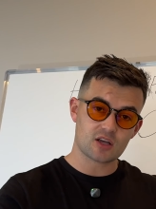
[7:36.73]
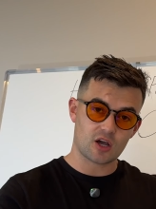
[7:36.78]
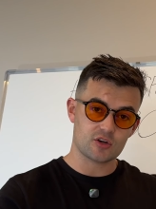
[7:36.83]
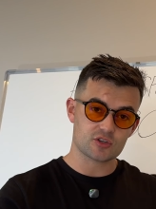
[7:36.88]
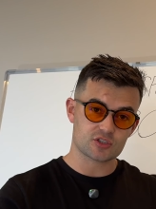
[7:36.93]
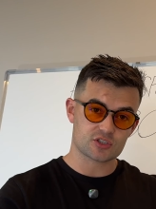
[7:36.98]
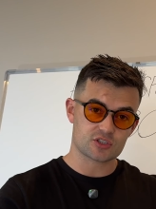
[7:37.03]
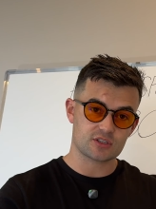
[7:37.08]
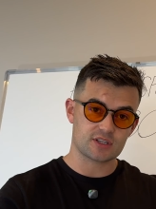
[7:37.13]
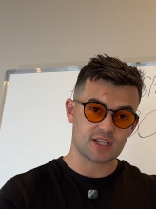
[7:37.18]

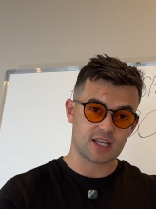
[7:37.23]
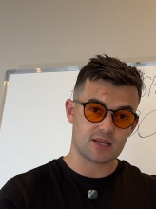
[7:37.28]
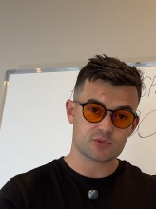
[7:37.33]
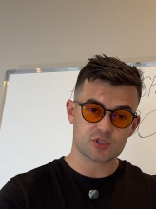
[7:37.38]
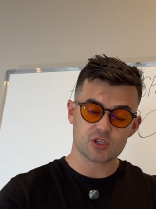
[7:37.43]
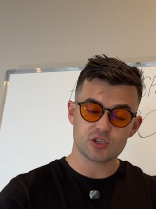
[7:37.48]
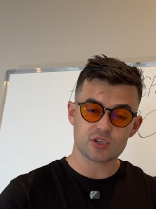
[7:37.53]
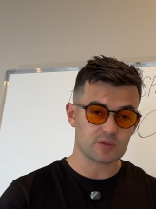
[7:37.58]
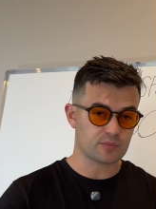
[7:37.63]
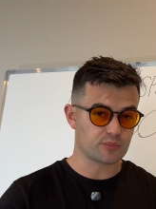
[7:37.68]
goes to them
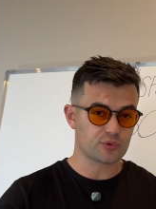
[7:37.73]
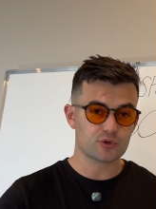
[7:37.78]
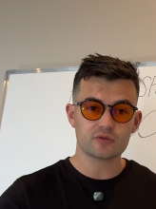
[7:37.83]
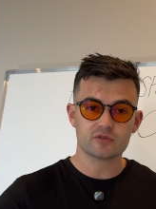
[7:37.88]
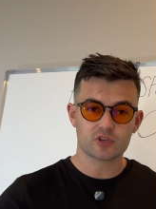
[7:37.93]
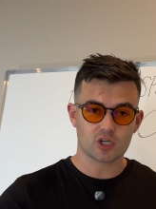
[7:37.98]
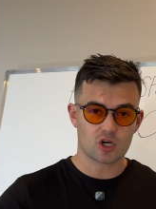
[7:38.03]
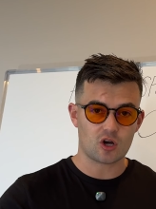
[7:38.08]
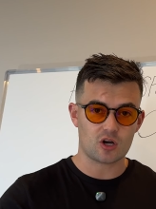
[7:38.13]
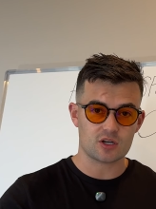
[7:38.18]
so you can
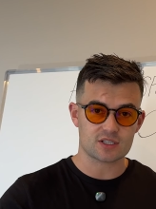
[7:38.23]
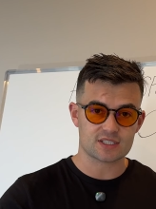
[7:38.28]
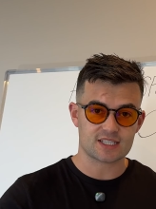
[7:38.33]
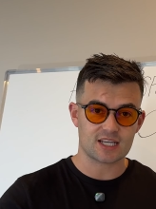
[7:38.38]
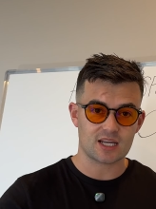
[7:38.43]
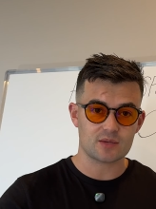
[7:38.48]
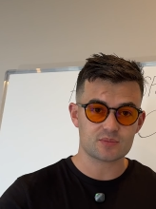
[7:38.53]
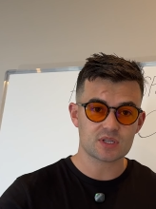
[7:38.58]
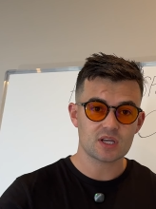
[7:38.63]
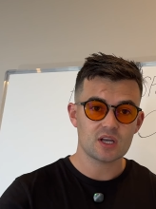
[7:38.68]
prove the
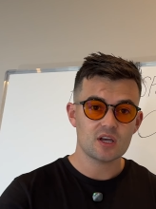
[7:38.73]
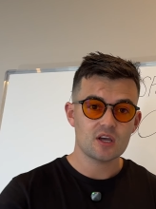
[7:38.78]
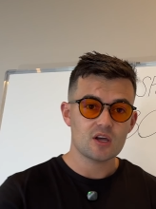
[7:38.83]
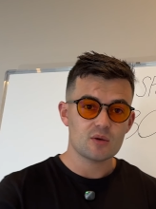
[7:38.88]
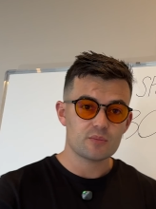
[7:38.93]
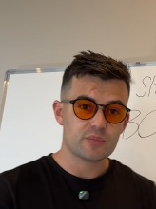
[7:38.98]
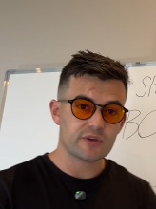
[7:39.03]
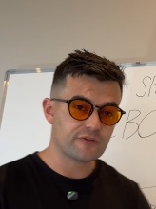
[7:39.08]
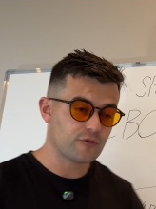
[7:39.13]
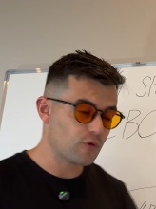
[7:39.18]
concept
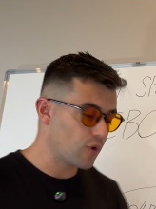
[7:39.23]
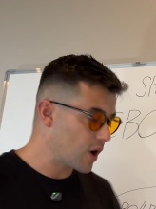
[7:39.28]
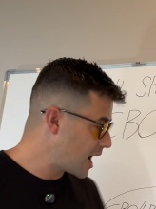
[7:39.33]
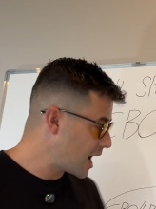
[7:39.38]
before